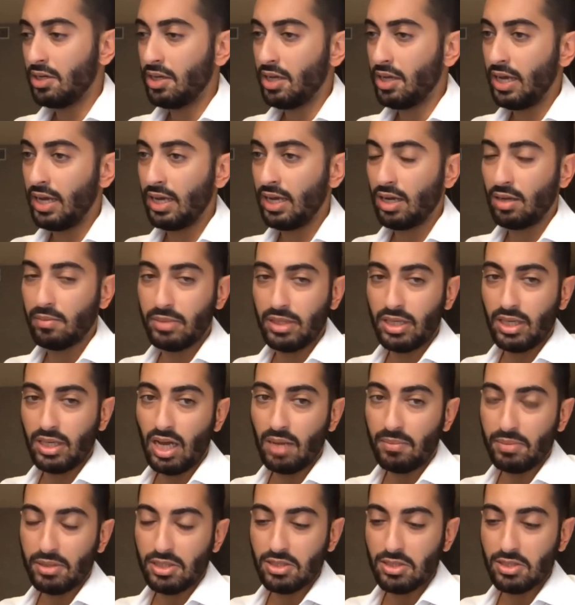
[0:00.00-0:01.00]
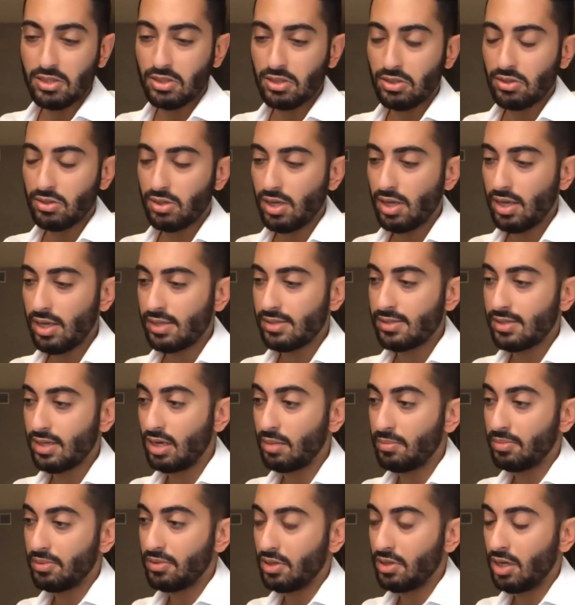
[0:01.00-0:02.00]
and I'll be happy to set
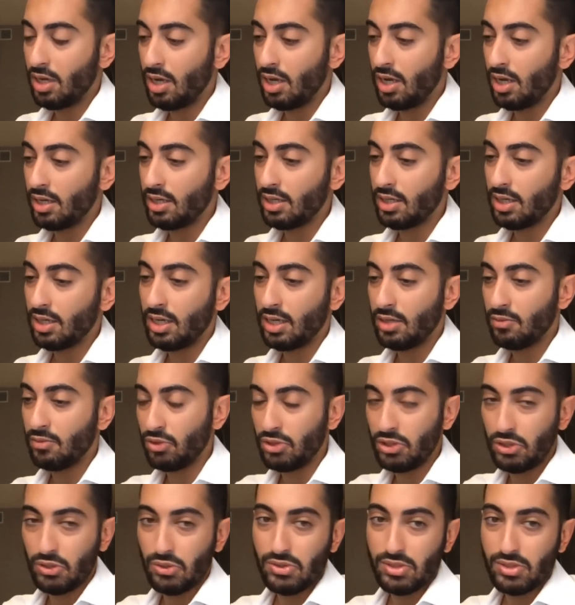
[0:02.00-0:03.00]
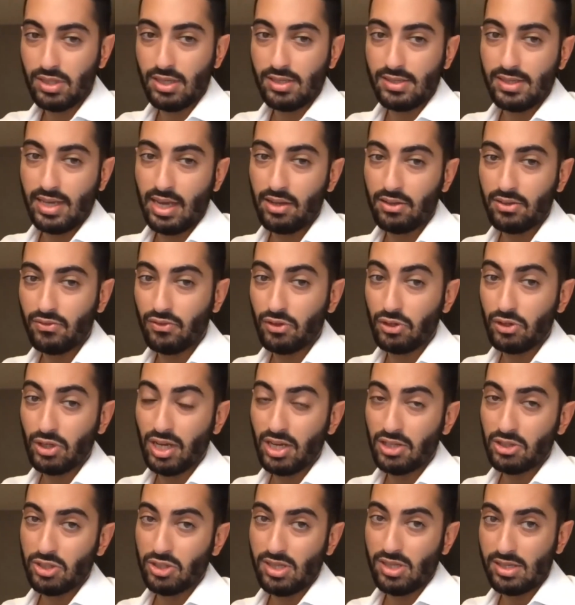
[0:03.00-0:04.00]
up a reduced discount for you
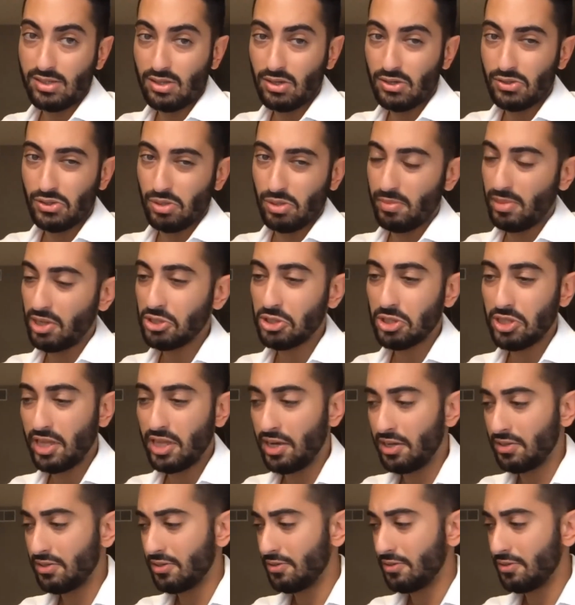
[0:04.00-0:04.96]
guys, just as long as you mention that.